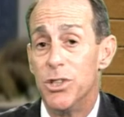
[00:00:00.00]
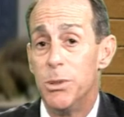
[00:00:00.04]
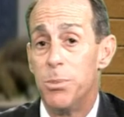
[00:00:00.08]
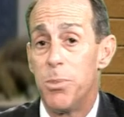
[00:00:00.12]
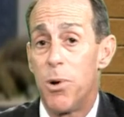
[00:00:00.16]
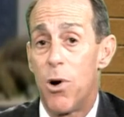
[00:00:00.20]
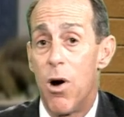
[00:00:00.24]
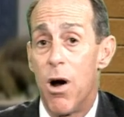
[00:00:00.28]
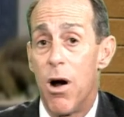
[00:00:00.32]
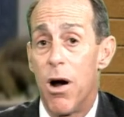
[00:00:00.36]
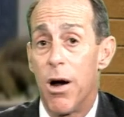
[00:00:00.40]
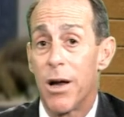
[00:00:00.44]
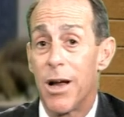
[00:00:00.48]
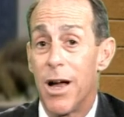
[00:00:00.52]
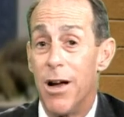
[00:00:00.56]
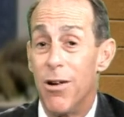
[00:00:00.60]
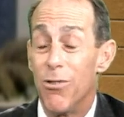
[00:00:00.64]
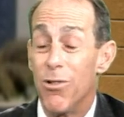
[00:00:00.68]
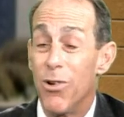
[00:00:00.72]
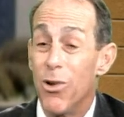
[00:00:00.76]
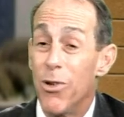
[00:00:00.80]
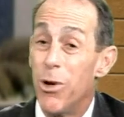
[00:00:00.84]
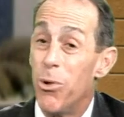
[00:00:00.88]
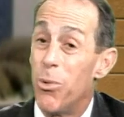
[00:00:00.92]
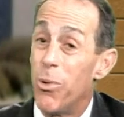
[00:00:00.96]
Park. I
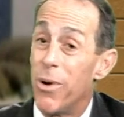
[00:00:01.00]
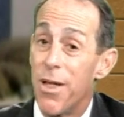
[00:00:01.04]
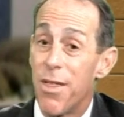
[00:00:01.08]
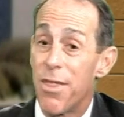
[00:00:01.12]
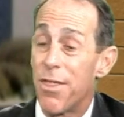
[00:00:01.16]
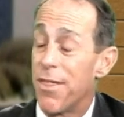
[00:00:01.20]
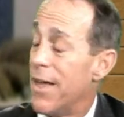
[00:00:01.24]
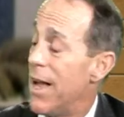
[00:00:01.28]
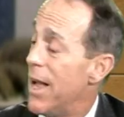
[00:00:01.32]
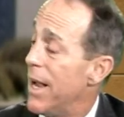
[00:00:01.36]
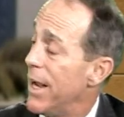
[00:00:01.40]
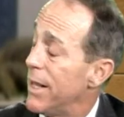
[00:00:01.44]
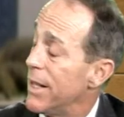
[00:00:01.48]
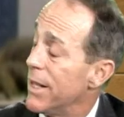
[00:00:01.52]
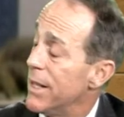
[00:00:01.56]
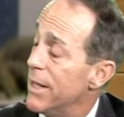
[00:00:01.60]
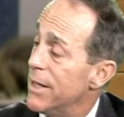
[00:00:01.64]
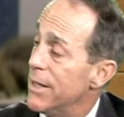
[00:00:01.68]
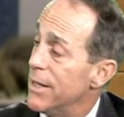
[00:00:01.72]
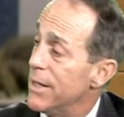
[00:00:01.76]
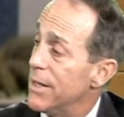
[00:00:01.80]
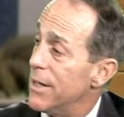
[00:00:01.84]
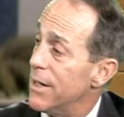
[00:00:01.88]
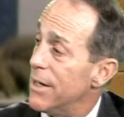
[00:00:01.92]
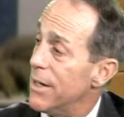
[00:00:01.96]
really want to thank
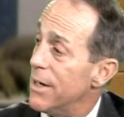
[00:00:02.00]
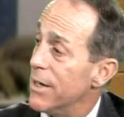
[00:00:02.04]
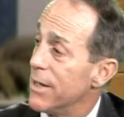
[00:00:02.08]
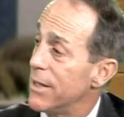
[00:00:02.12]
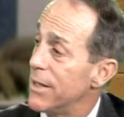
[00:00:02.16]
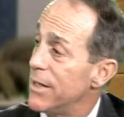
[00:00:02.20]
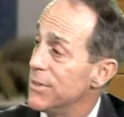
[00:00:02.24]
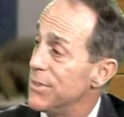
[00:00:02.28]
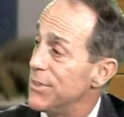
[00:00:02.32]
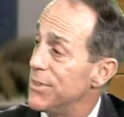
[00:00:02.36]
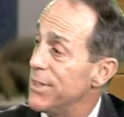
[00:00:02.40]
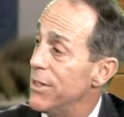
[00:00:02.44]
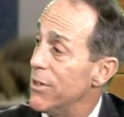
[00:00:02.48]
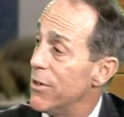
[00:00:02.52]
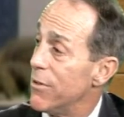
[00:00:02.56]
Casino